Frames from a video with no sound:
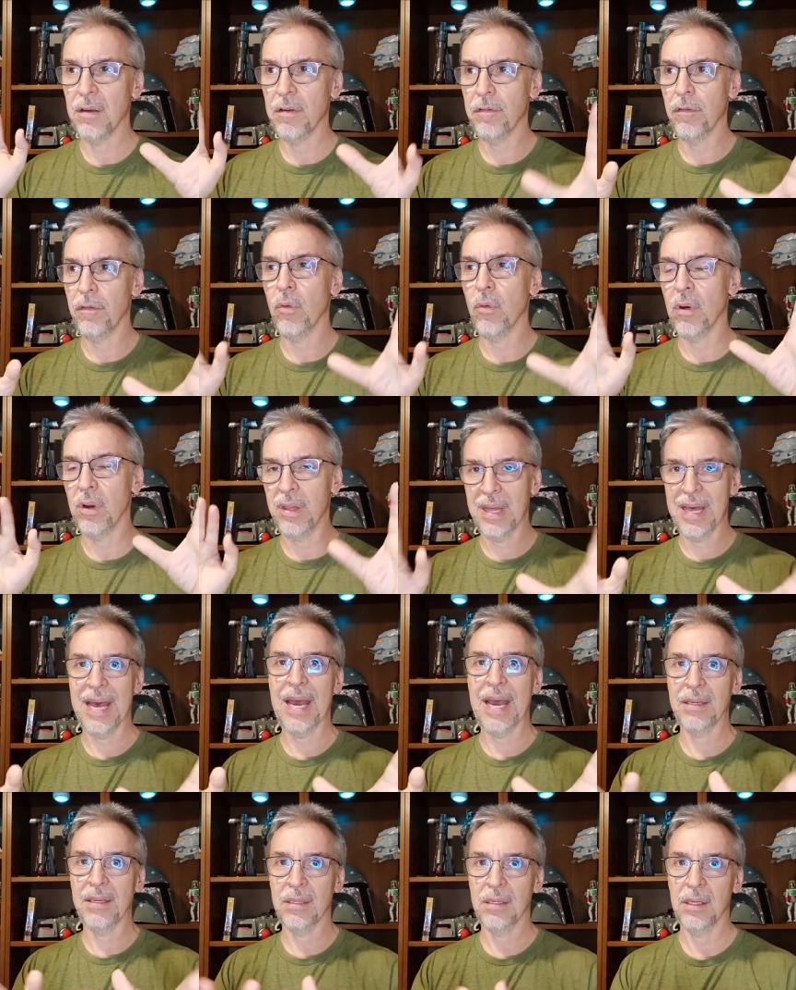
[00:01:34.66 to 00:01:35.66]
for
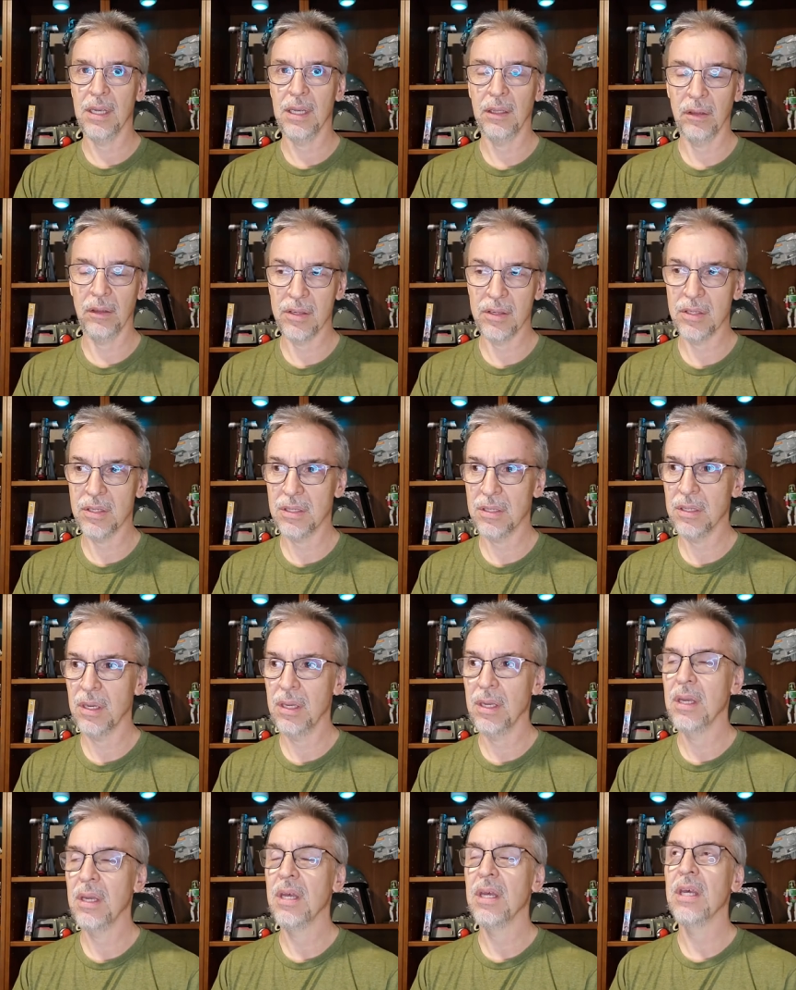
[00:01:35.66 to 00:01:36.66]
that. It looks
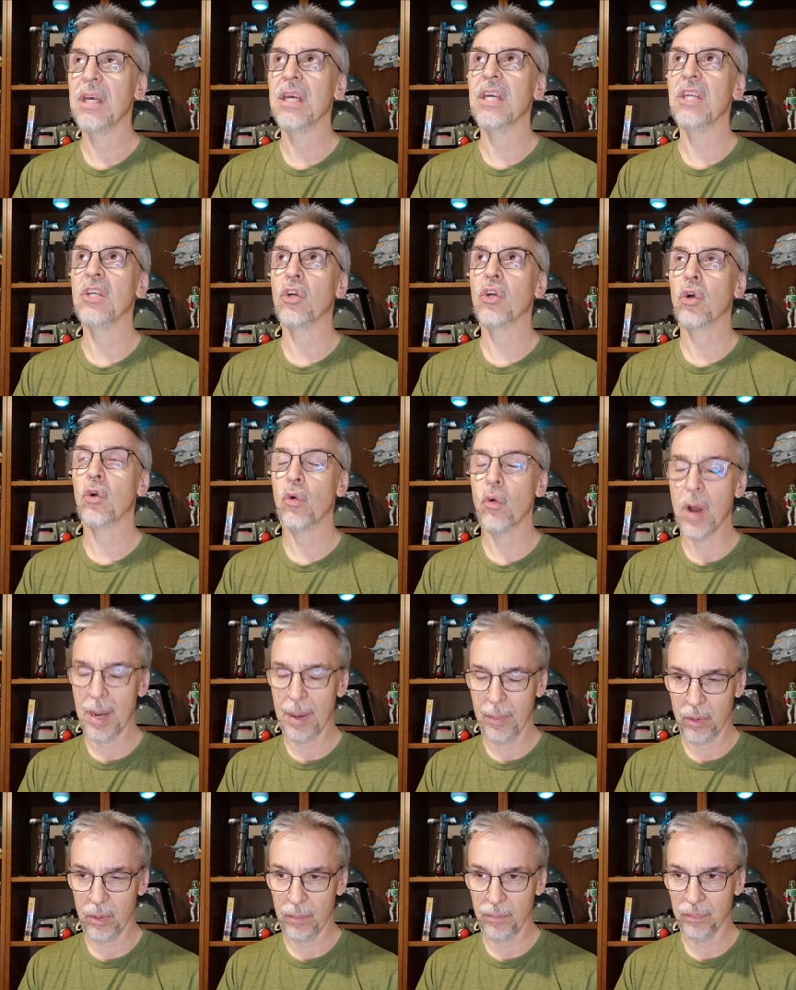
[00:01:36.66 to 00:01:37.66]

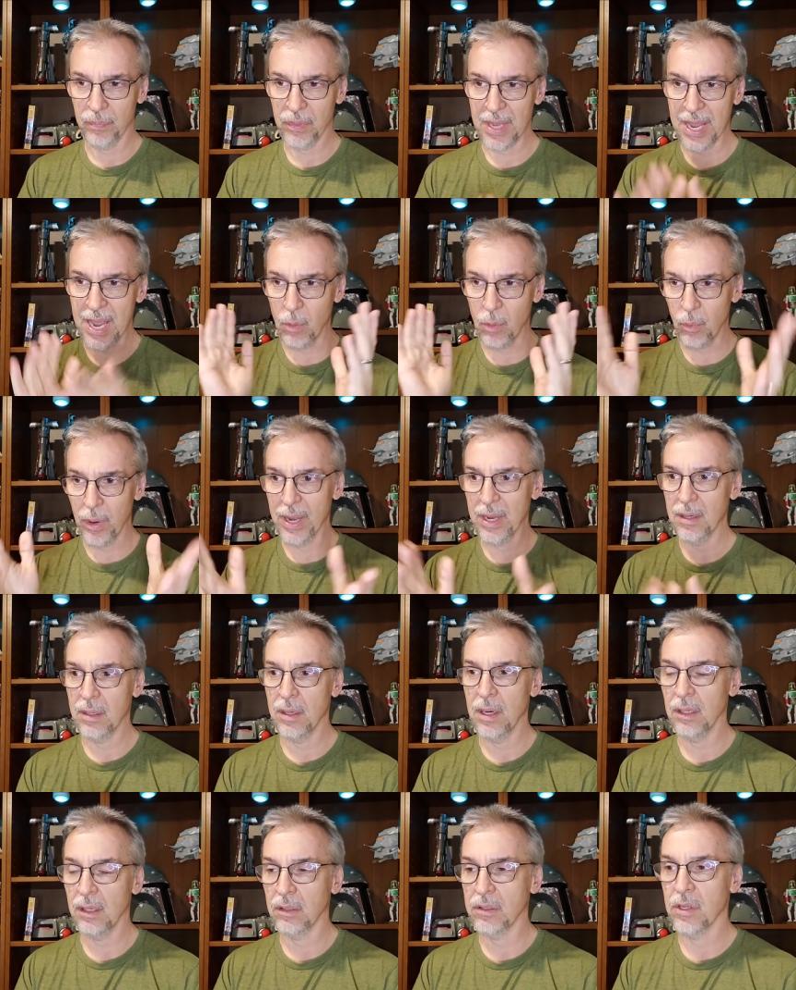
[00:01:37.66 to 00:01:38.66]
incredible. Can't wait.
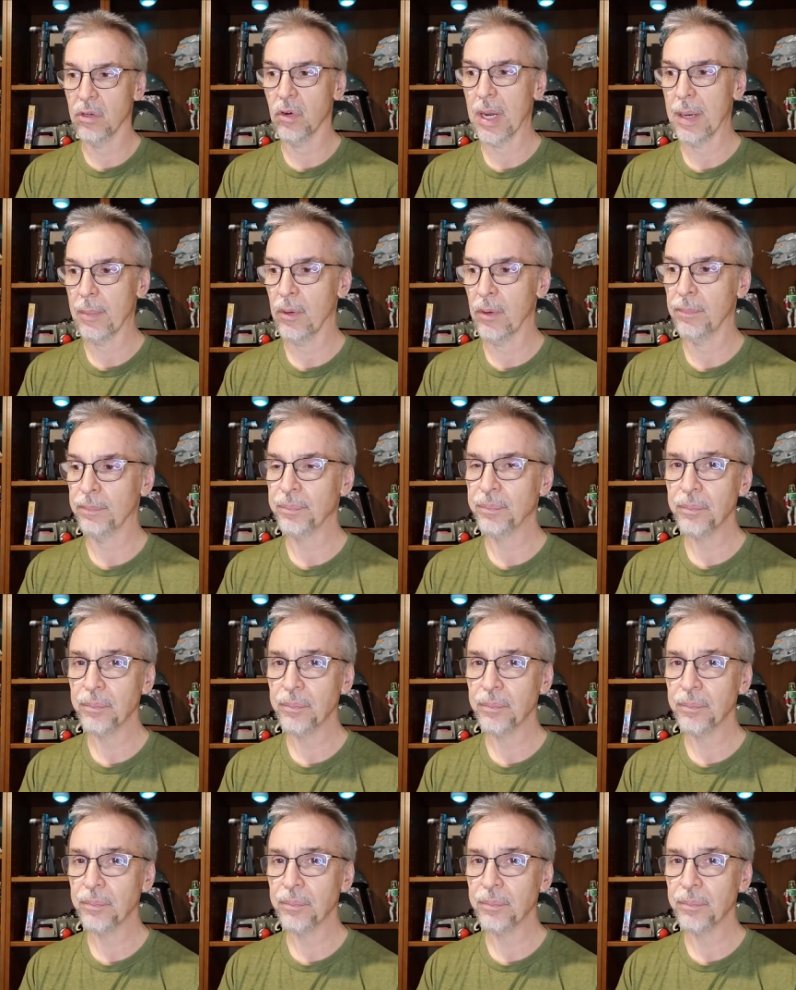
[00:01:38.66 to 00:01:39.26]
It looks incredible.